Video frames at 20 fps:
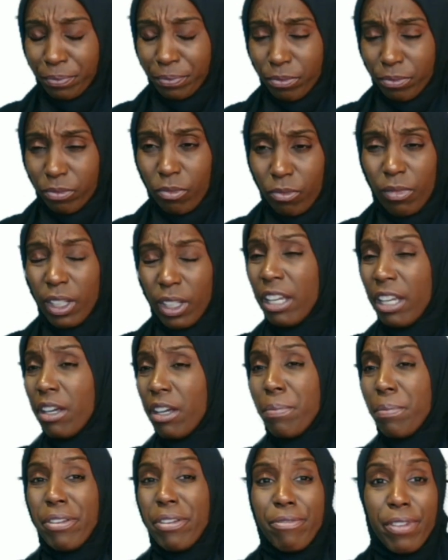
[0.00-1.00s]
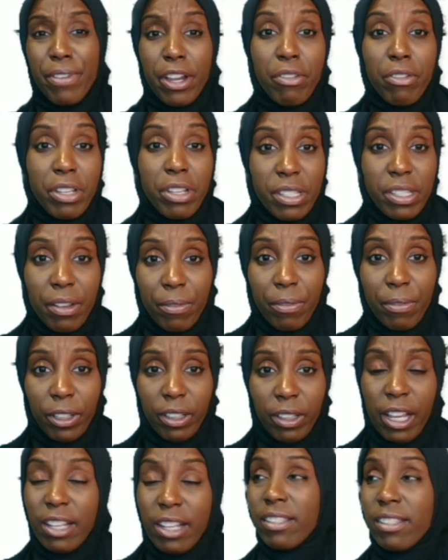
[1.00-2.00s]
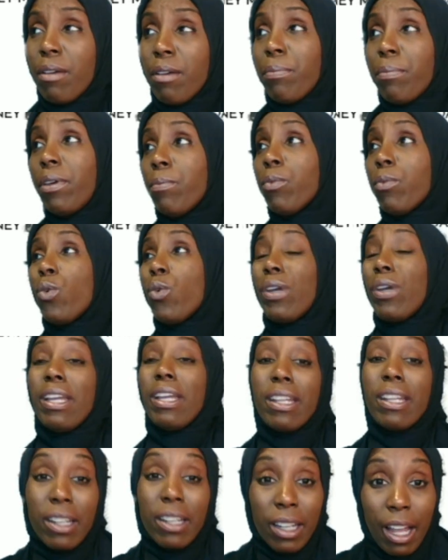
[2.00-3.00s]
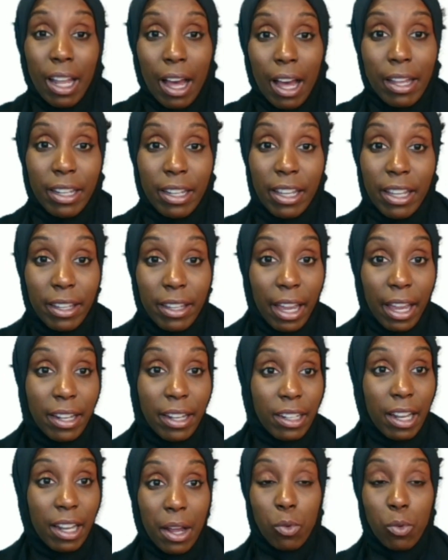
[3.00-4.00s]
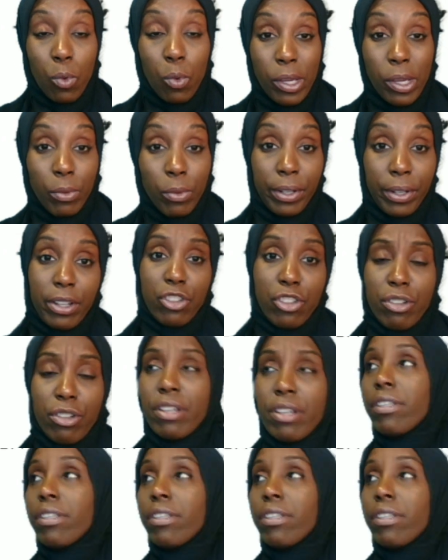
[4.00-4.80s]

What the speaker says: It could be various different things. Some people eat a lot and gain a lot of weight when they're stressed.